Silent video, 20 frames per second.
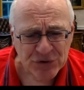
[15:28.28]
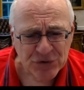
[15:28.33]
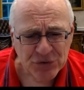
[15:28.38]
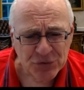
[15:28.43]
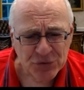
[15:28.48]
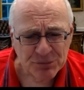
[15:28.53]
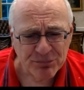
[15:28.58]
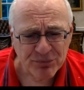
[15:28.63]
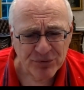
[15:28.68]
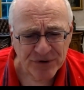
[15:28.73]

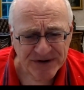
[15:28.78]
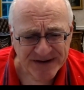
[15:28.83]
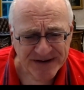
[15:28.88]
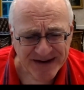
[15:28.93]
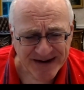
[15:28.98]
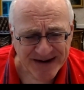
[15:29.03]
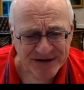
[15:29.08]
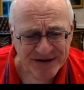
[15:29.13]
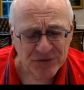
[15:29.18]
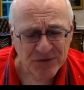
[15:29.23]
to
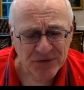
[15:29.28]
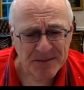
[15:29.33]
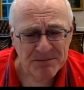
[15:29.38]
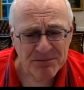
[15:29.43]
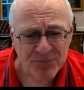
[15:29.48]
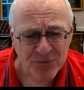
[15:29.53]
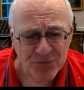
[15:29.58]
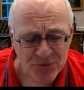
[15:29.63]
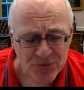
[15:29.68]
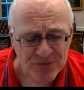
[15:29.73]
protect, to
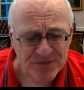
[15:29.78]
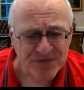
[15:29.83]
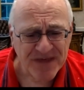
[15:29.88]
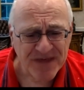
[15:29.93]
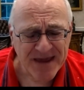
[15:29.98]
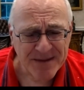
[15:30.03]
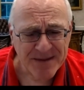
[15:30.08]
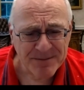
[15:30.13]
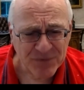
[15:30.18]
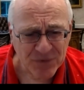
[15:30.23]
improve
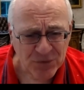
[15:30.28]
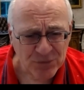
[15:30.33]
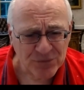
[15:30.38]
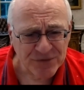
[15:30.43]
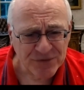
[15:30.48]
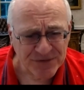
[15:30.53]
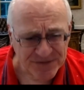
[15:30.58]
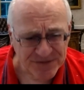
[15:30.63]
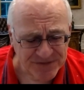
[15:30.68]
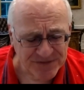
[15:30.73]
their immune
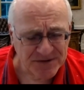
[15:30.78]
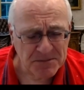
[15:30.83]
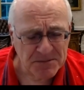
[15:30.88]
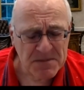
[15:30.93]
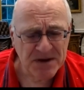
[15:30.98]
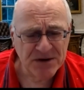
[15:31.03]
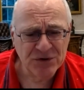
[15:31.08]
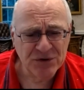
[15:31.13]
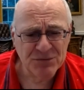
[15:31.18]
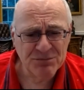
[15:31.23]
system
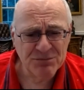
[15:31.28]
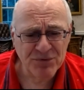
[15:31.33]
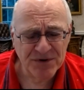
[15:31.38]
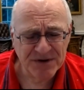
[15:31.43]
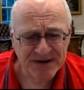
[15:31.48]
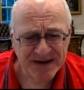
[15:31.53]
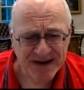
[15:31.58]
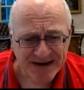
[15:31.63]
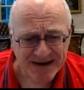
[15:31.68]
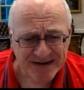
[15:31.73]
and to
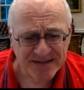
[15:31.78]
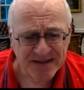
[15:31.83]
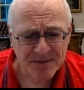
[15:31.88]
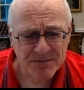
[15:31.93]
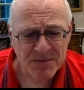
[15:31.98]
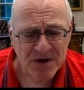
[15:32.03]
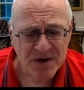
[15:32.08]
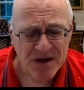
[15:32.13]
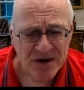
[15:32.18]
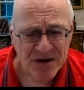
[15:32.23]
protect
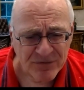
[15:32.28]
them